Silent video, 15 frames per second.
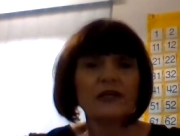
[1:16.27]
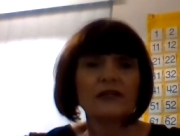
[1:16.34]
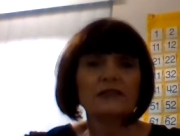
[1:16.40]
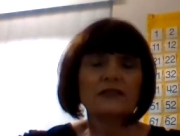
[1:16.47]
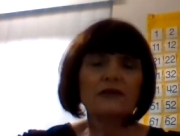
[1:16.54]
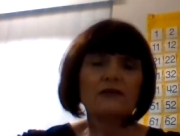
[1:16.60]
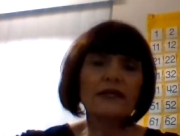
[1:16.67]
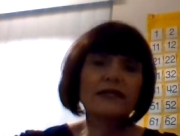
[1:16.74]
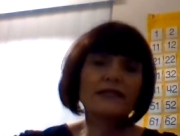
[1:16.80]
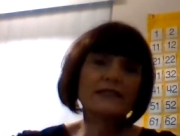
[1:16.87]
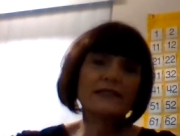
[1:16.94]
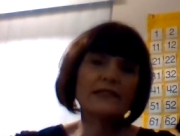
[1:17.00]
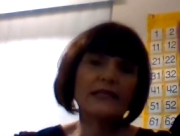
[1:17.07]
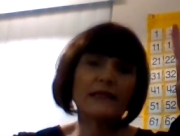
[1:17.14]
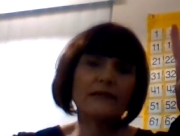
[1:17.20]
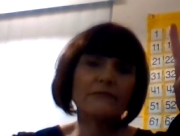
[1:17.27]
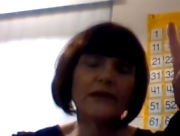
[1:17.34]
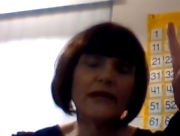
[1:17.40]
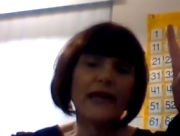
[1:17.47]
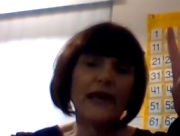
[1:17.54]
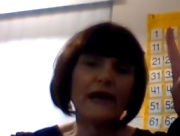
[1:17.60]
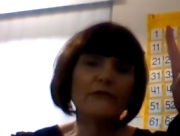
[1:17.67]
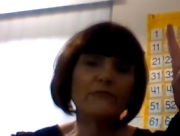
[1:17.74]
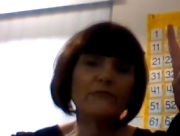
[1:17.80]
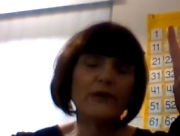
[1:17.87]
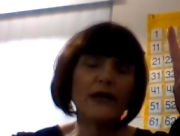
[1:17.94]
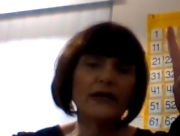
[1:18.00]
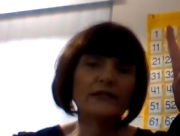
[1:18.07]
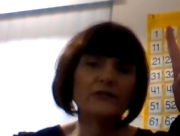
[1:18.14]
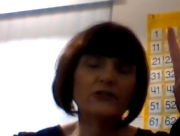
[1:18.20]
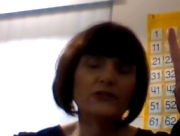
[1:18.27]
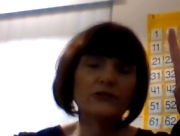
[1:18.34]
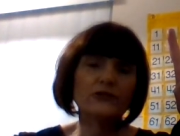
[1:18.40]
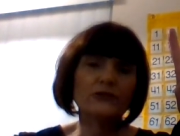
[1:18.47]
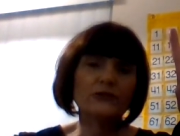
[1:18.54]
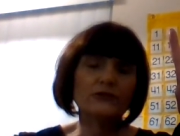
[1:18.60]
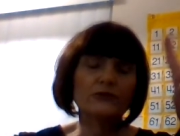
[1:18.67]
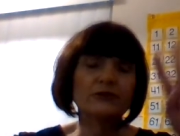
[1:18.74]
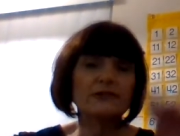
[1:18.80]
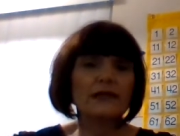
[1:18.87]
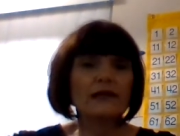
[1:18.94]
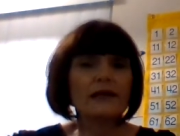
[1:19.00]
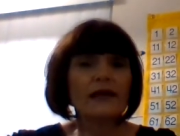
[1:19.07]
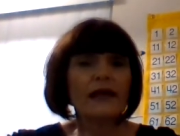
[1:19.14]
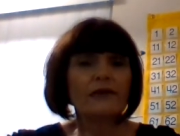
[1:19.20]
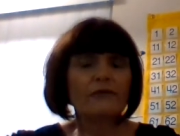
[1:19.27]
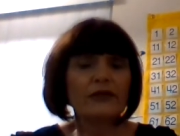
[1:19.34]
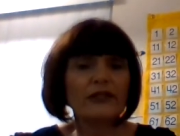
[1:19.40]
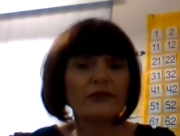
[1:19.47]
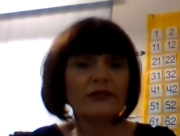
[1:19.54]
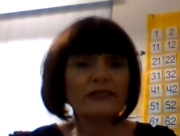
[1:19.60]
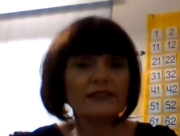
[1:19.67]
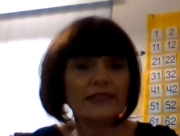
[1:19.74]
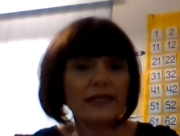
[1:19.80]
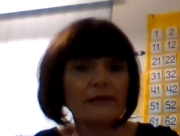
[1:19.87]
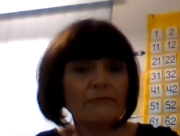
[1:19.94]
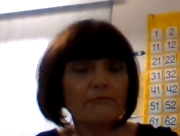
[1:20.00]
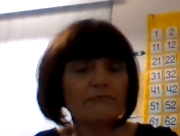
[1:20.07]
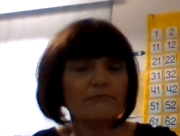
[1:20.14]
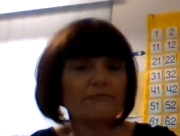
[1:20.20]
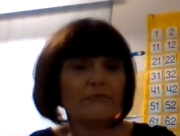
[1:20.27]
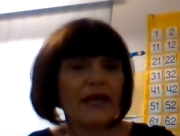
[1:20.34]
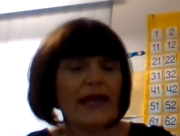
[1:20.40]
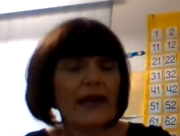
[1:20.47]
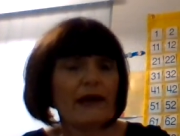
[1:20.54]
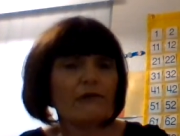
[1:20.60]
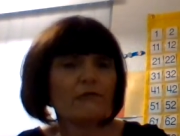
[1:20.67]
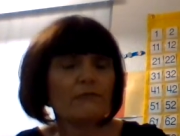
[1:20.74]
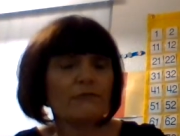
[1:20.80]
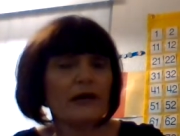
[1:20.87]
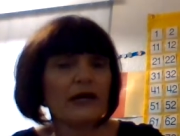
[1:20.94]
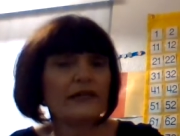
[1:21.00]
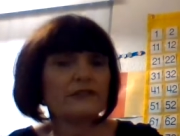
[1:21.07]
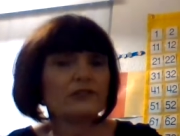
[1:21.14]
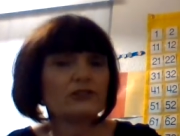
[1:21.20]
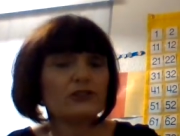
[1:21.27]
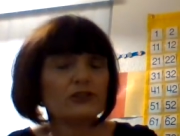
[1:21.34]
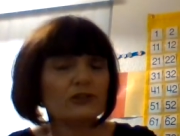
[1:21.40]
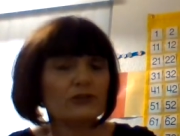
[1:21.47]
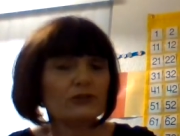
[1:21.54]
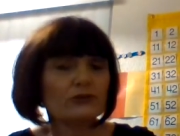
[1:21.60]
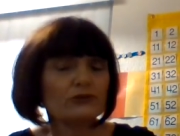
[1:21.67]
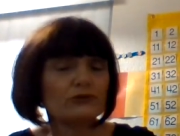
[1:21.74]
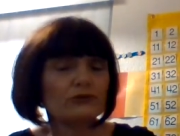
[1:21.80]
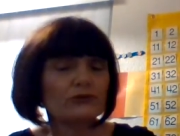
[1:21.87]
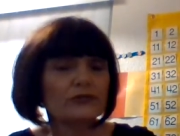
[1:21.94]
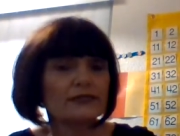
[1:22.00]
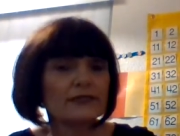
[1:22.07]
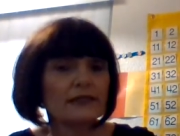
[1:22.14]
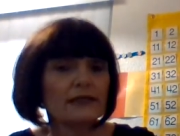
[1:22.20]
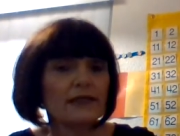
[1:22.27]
So let's skip count by twos. And when you skip count by twos,